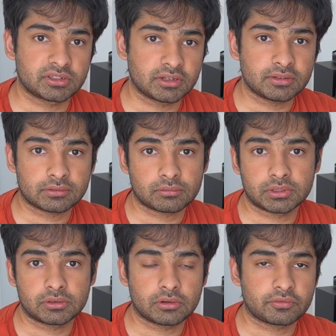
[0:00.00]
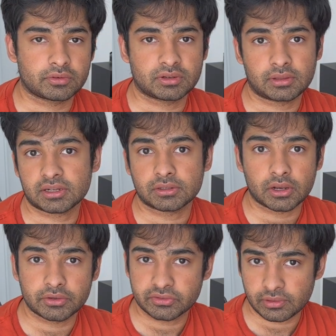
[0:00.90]
wrist when you go for like a
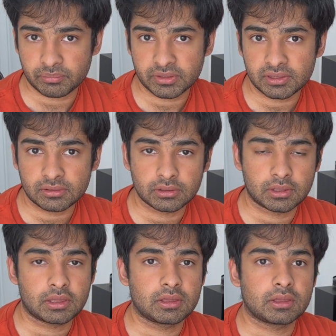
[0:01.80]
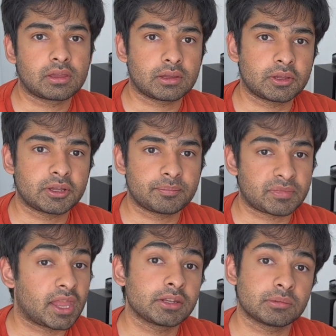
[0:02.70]
run or something,
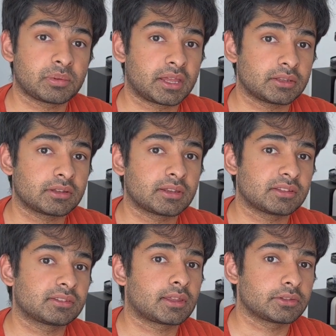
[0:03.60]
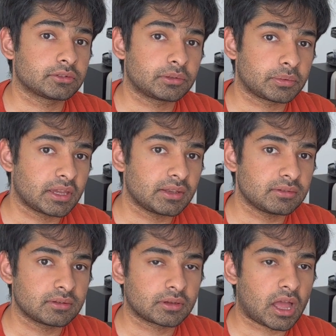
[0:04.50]
and you're planning on getting the cellular plan,
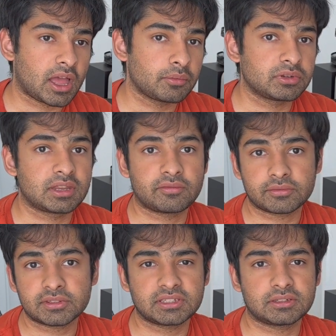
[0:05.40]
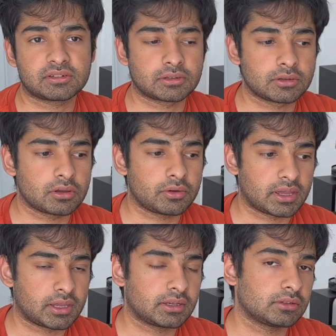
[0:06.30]
I would definitely go
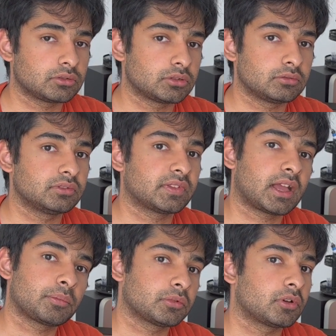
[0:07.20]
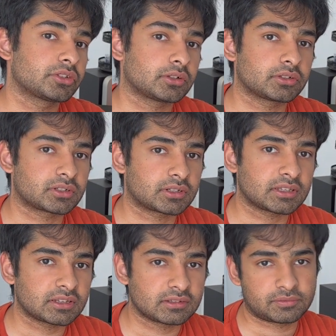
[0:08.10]
ahead and choose the Apple Watch Ultra.
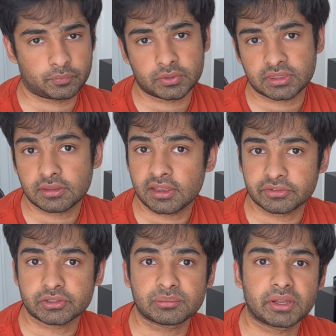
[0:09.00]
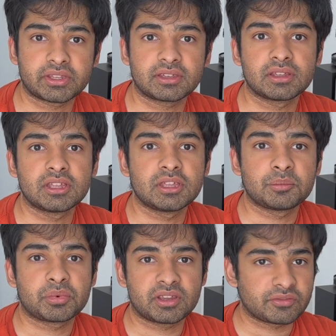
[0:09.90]
It is worth the extra money.
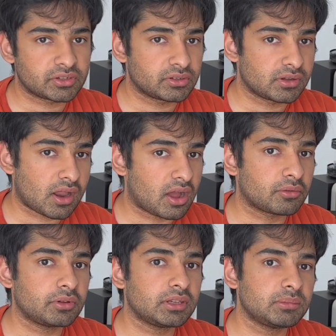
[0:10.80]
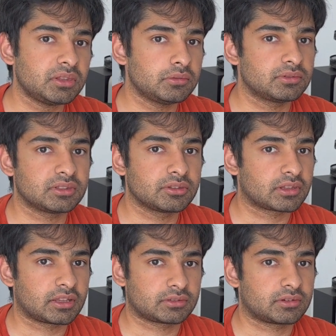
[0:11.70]
But if you're not going to be using those
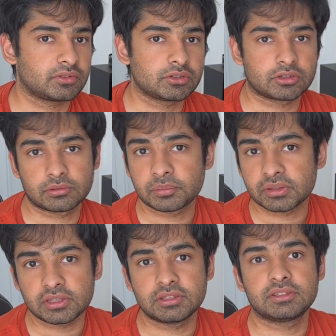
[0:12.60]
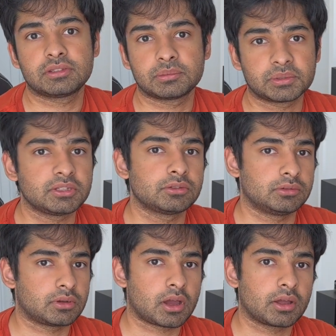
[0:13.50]
extra features, please
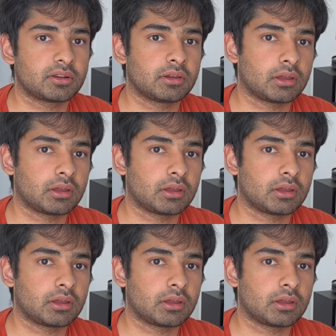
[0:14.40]
do not